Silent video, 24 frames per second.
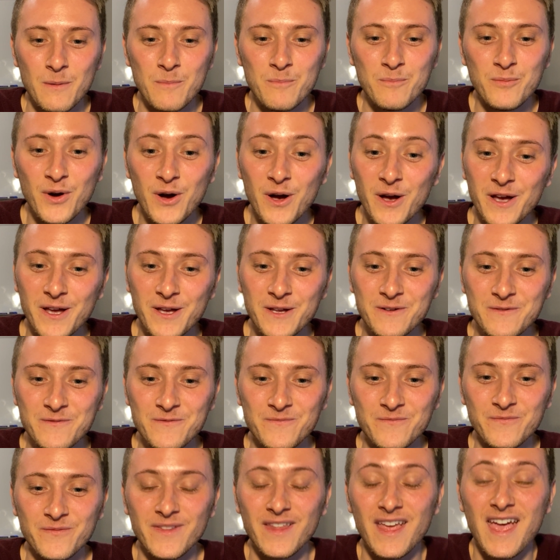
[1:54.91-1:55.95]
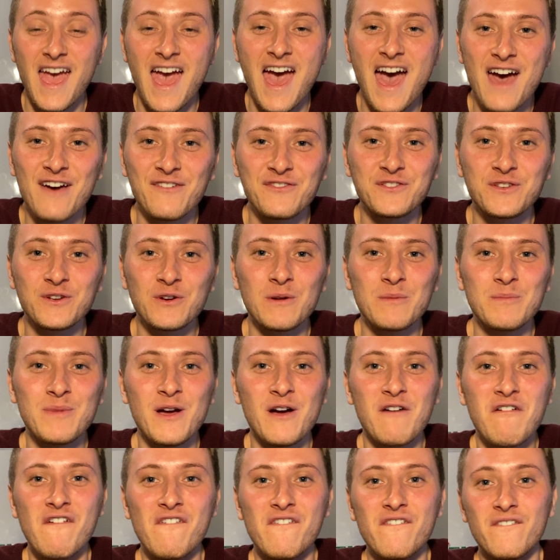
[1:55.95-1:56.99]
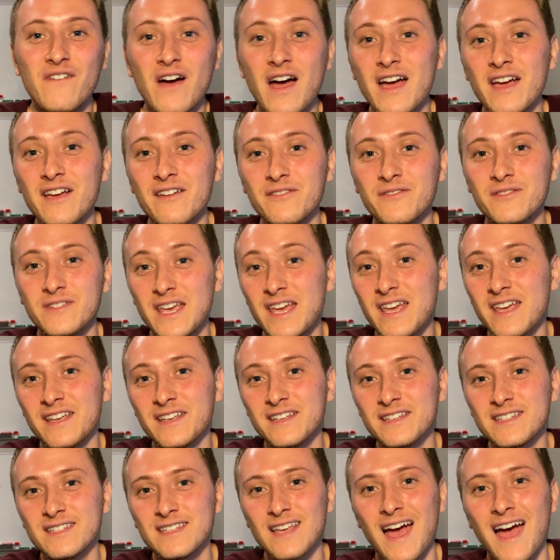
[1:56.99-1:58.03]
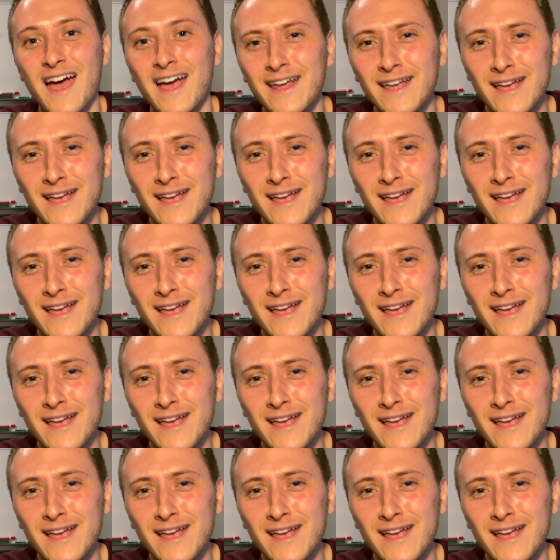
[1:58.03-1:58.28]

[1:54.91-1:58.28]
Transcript: But after about 5 days, I